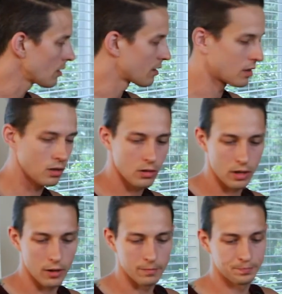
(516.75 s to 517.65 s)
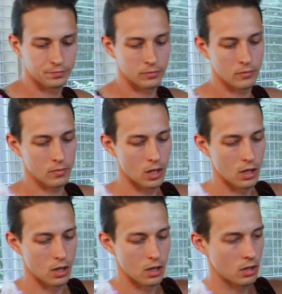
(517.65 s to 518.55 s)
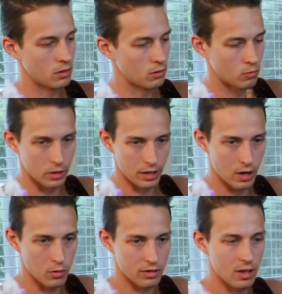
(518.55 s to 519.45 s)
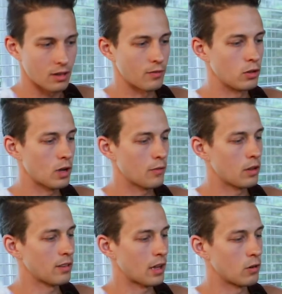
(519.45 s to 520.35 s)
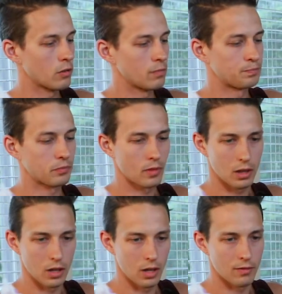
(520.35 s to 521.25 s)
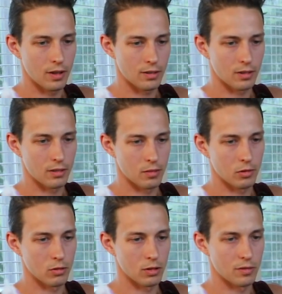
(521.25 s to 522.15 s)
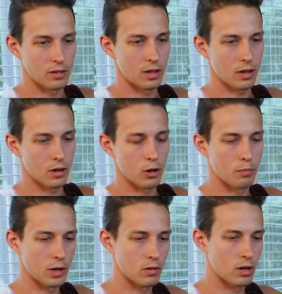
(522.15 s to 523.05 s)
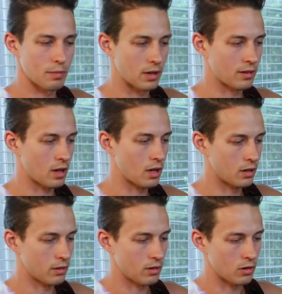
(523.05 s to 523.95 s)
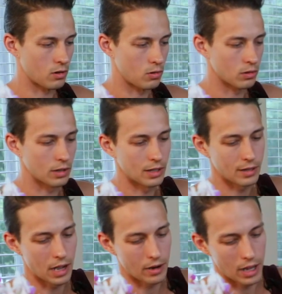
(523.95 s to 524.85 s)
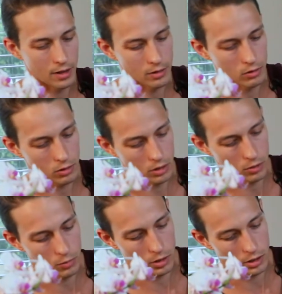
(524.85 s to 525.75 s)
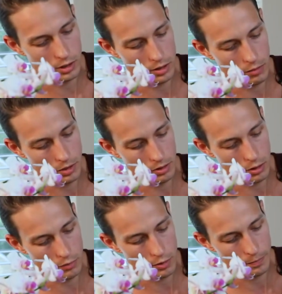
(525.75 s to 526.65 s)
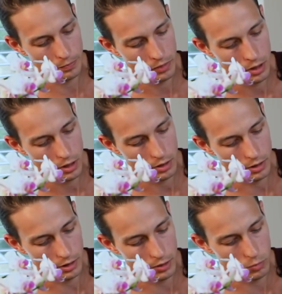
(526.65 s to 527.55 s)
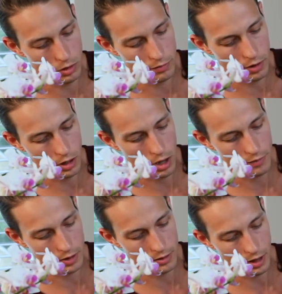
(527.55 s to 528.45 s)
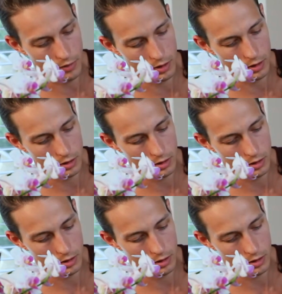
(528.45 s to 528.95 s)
Still there. One thing I will say is if you do have one of these kettles, invest in some sort of stick or go pick one up outside so you can hold the lid down as you start to really dump these over. The lid will fall off and it's heavy.